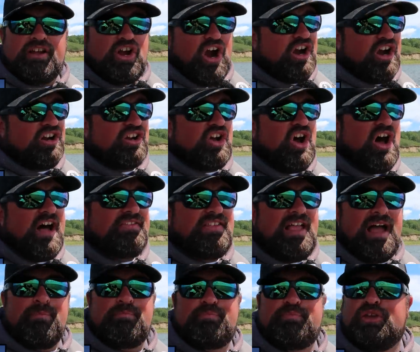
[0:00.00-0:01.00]
Carter
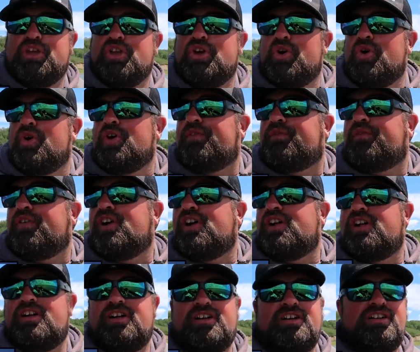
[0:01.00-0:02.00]
caught that
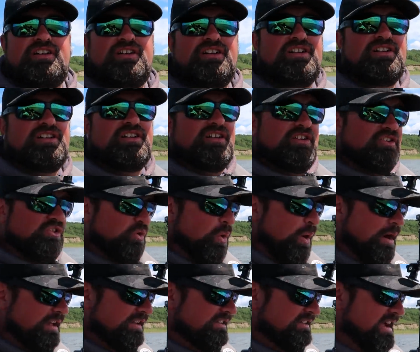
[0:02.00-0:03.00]
beautiful
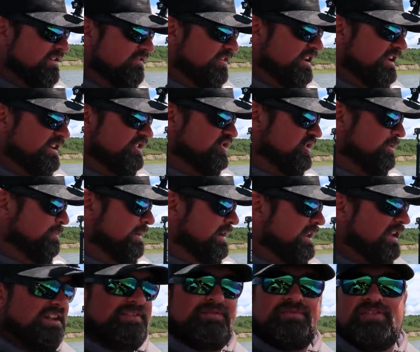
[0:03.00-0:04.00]
twenty-seven incher,
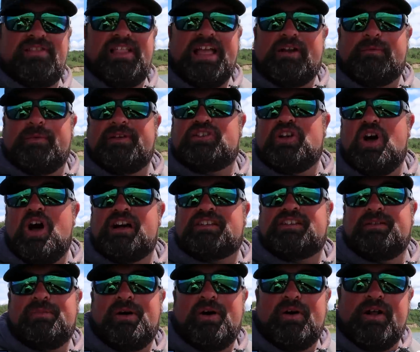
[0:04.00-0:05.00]
but like we
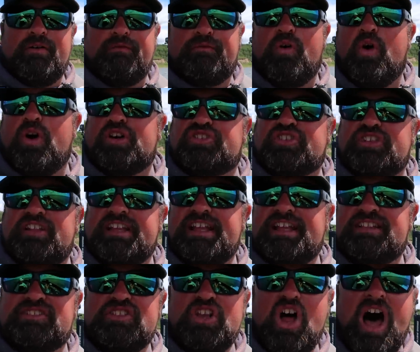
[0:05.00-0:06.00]
talked about, unfortunately, it's